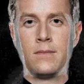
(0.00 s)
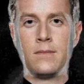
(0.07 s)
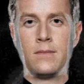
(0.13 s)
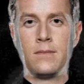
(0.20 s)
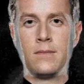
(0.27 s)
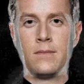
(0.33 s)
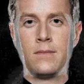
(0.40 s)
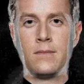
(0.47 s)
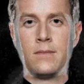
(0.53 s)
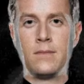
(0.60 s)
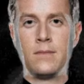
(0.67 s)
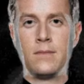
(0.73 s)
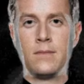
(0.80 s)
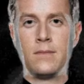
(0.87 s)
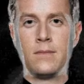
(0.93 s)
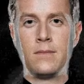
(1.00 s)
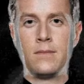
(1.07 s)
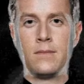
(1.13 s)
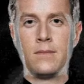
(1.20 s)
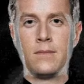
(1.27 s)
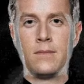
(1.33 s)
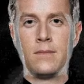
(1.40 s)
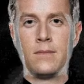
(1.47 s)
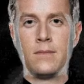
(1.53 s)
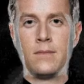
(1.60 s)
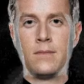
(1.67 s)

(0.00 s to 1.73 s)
(silence)